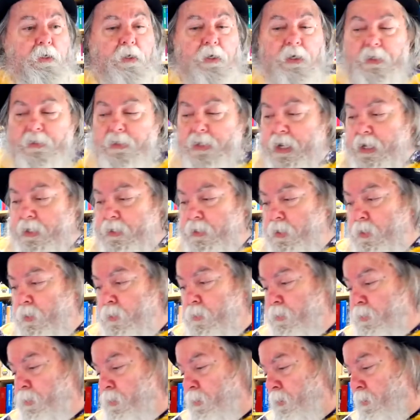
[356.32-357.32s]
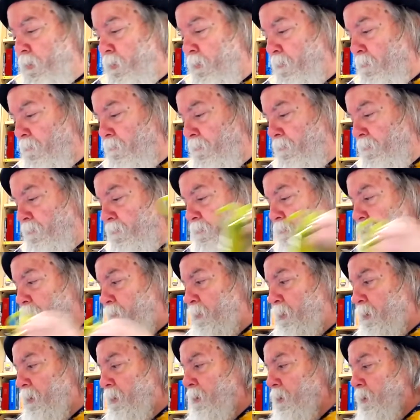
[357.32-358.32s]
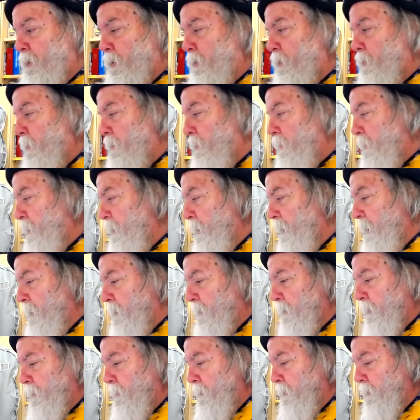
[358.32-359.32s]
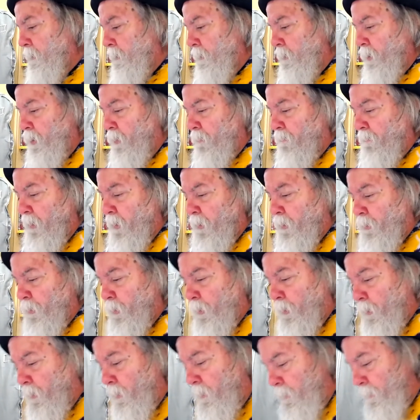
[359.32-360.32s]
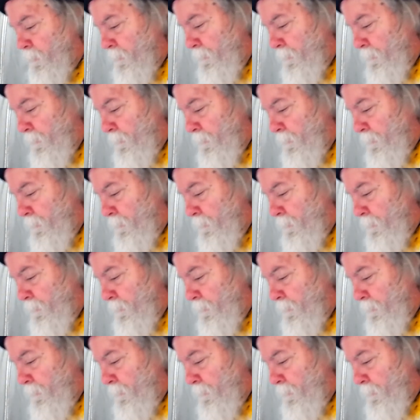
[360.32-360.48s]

On that note, you're going to heat your mixture,